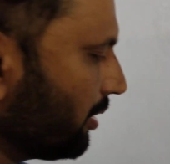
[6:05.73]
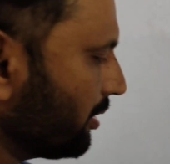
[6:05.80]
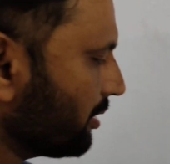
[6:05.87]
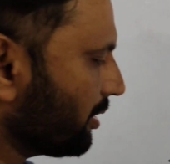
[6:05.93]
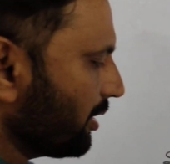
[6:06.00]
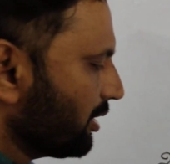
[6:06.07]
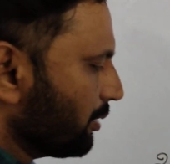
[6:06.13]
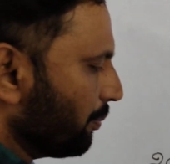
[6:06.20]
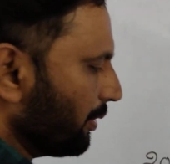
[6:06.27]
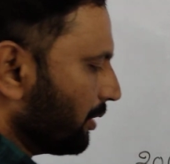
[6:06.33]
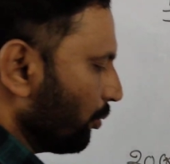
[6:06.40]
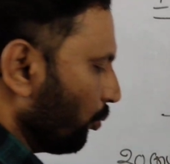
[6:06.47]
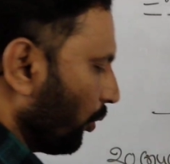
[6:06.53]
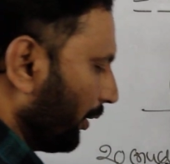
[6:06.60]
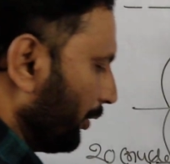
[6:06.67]
The distance
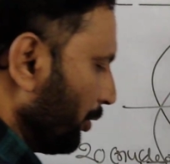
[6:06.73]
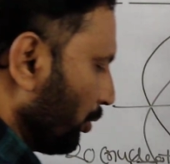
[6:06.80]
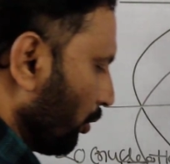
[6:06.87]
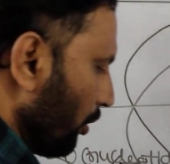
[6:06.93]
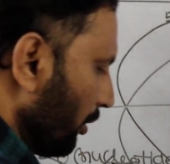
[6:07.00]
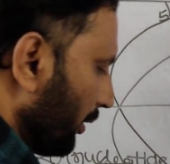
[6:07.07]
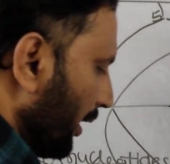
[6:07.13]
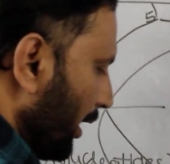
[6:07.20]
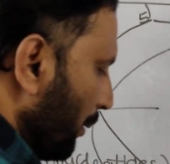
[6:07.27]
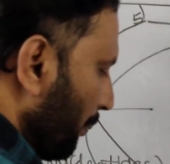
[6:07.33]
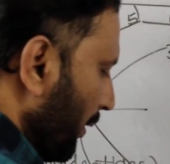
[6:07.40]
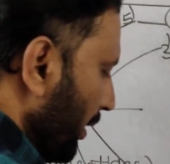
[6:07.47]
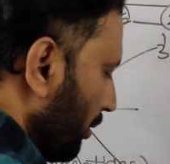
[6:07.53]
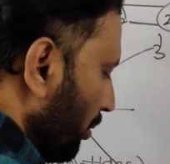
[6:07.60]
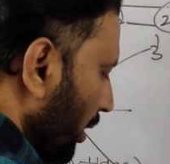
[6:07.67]
between one nucleotide
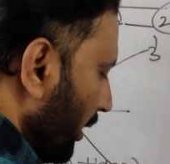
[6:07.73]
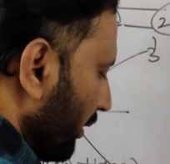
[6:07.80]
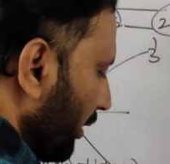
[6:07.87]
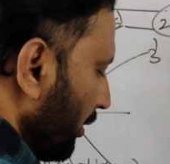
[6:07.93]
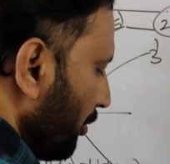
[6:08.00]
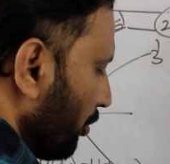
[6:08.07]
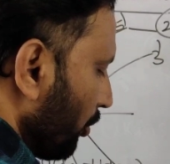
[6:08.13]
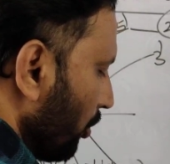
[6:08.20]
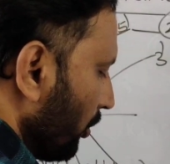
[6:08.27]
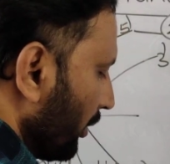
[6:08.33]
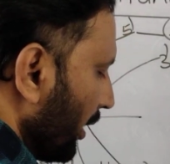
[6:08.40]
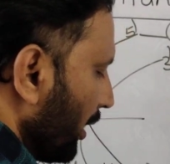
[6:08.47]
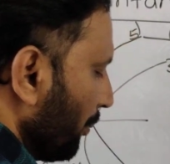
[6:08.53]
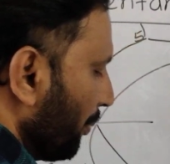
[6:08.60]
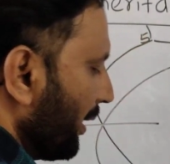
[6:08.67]
pair to another
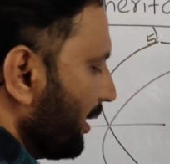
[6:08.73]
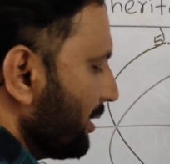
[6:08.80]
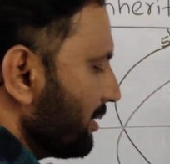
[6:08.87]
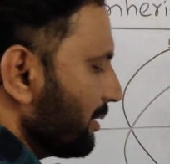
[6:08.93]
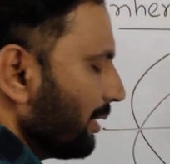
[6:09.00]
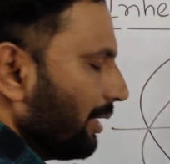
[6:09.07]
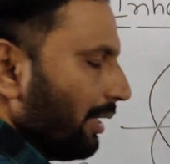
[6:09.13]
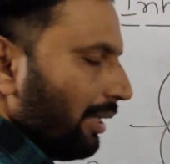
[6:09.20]
nucleotide pair is